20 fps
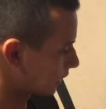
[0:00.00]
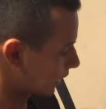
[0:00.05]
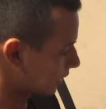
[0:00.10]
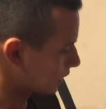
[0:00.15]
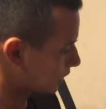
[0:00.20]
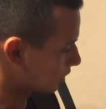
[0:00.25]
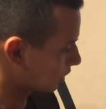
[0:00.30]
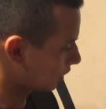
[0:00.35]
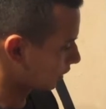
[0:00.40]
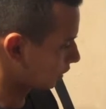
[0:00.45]
that
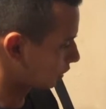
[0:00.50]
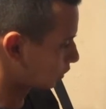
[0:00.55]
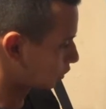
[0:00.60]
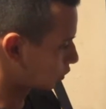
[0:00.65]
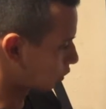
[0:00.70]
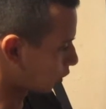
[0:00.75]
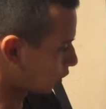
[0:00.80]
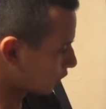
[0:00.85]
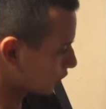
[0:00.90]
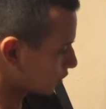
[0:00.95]
is going
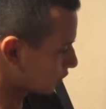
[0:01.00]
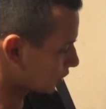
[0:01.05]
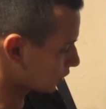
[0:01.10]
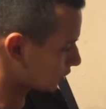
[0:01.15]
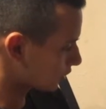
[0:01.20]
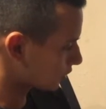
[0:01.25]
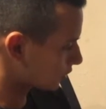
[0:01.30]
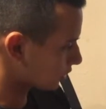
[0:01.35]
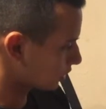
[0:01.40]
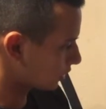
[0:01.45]
towards
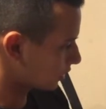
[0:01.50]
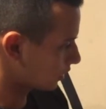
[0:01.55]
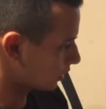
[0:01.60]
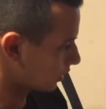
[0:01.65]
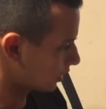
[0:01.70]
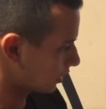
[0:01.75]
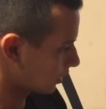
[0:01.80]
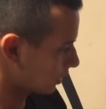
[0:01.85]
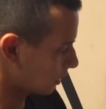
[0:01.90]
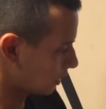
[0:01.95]
us,
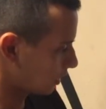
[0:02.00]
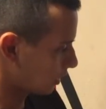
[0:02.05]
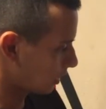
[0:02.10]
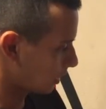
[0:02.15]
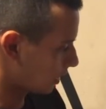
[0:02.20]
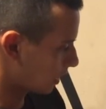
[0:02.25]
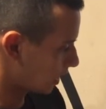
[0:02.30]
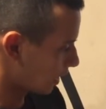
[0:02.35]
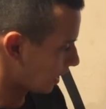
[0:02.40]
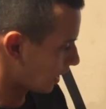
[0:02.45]

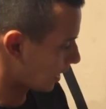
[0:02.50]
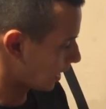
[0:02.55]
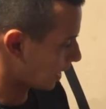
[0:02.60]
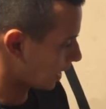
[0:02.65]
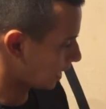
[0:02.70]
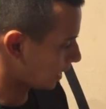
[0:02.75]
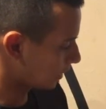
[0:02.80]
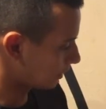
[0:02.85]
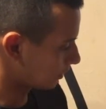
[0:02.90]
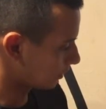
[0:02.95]

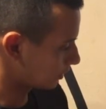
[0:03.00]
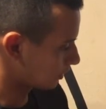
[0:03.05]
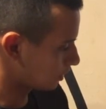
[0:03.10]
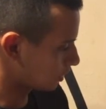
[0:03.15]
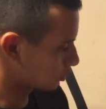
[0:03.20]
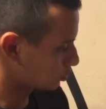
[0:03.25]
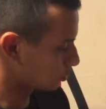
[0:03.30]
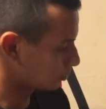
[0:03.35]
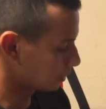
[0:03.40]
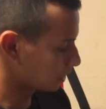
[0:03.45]
and
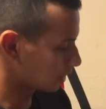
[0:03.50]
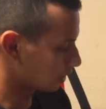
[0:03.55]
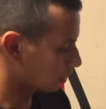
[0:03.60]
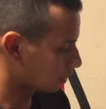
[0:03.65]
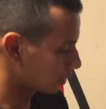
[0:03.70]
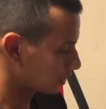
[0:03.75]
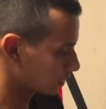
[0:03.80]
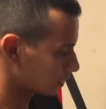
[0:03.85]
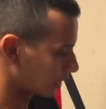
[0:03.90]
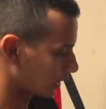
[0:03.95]
this will be the
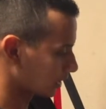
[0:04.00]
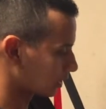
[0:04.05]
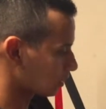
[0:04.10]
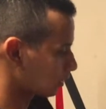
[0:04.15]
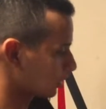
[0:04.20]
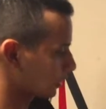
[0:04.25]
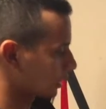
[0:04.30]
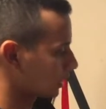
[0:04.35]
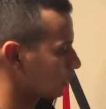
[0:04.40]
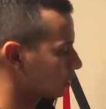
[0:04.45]
currents that are
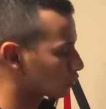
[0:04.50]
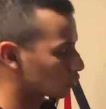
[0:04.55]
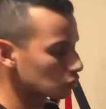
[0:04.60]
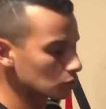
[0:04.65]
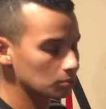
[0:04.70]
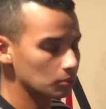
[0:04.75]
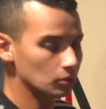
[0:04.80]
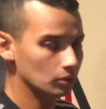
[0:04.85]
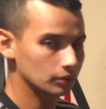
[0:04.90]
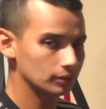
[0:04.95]
going into
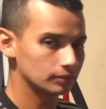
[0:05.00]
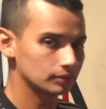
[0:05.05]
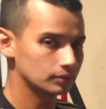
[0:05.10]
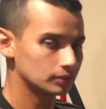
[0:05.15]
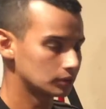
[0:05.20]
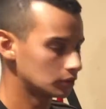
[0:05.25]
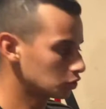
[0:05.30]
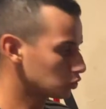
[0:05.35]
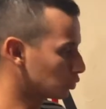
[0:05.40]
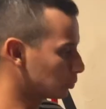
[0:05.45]
the board.
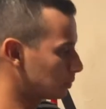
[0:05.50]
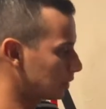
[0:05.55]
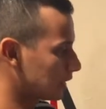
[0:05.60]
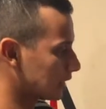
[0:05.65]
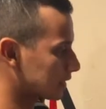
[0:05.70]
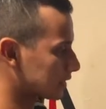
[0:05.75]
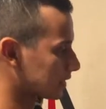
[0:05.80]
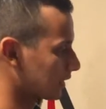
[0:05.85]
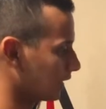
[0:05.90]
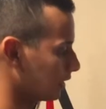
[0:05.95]
This will be
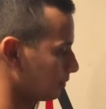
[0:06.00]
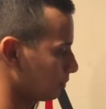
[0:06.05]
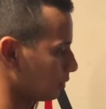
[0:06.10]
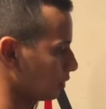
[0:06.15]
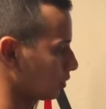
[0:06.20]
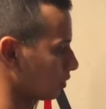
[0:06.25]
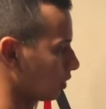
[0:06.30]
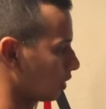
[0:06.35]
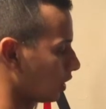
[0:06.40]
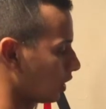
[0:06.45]
a side
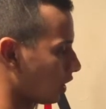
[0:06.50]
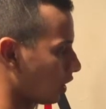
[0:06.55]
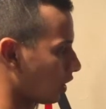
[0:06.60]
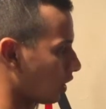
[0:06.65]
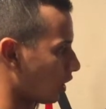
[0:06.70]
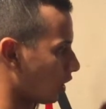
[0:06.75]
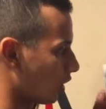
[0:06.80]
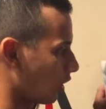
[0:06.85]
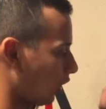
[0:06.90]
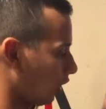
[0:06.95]
view
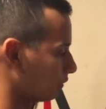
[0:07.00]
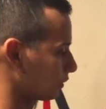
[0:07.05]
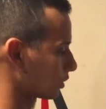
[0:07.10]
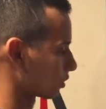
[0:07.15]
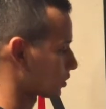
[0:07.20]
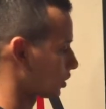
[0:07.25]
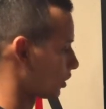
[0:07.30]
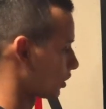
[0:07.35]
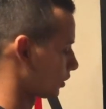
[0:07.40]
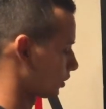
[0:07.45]
of the
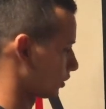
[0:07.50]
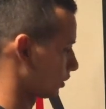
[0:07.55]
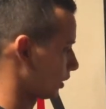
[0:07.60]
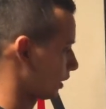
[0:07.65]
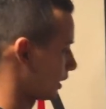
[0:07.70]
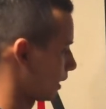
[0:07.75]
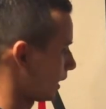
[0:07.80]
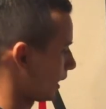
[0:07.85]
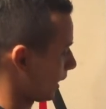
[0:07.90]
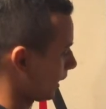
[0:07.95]
solenoid.
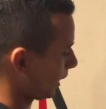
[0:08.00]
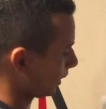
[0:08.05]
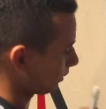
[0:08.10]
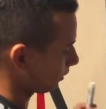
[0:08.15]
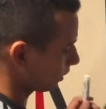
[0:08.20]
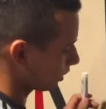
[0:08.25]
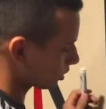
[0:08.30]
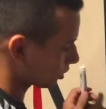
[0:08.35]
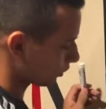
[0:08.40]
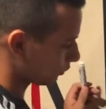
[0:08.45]

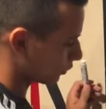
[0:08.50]
And this,